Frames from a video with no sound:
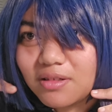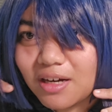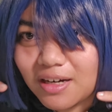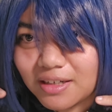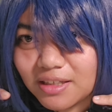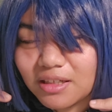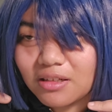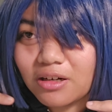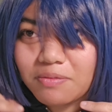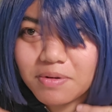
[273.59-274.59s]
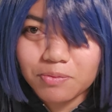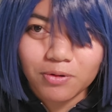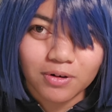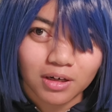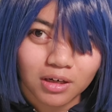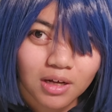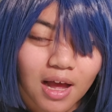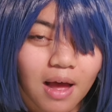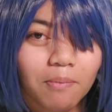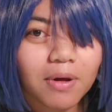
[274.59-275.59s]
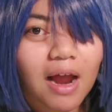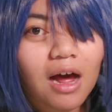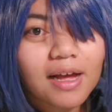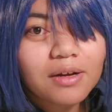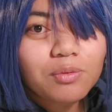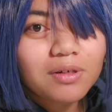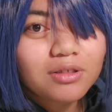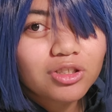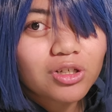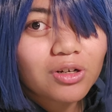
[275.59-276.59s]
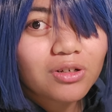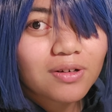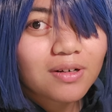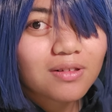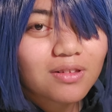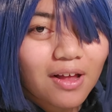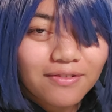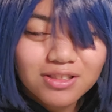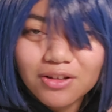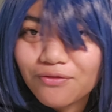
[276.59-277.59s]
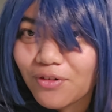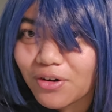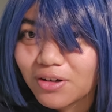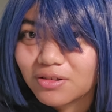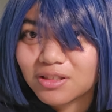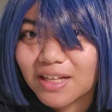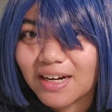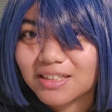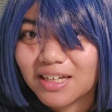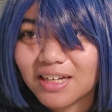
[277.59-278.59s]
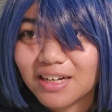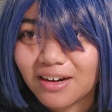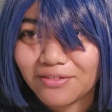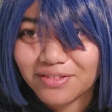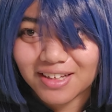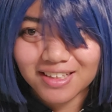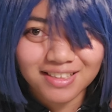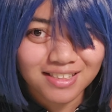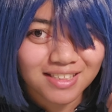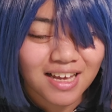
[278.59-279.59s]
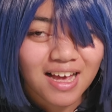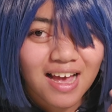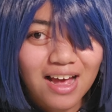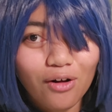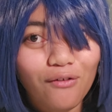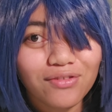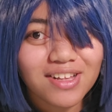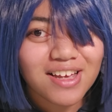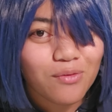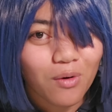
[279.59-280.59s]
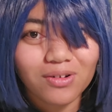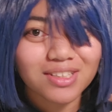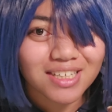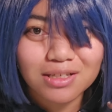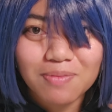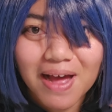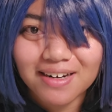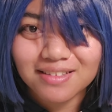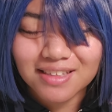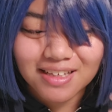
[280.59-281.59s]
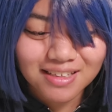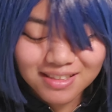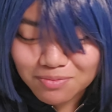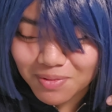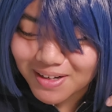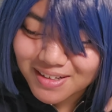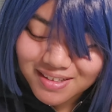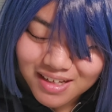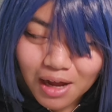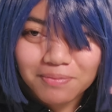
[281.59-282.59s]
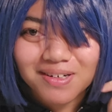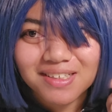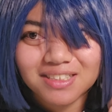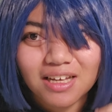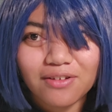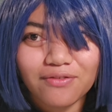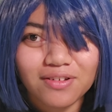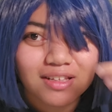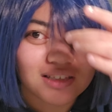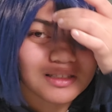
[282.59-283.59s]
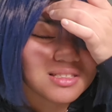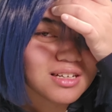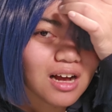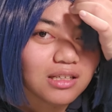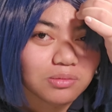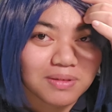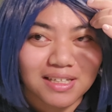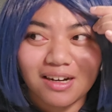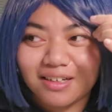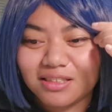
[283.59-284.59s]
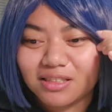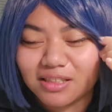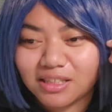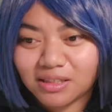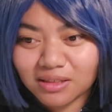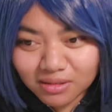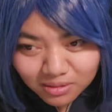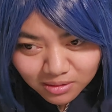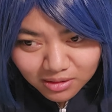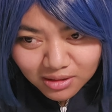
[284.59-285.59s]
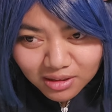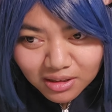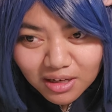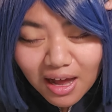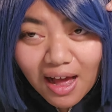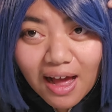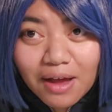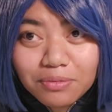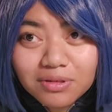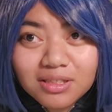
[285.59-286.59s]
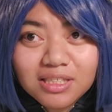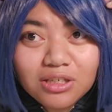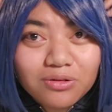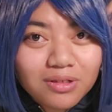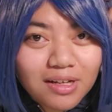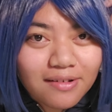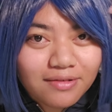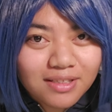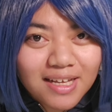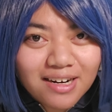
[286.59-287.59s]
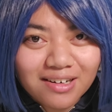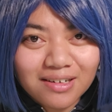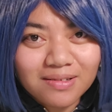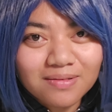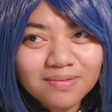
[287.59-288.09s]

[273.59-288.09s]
cut it a little bit more. But I will show you love some photos that I take of this. And hopefully it won't look as bad as this, but I'm really excited for this cosplay, honestly. I will see you loves later.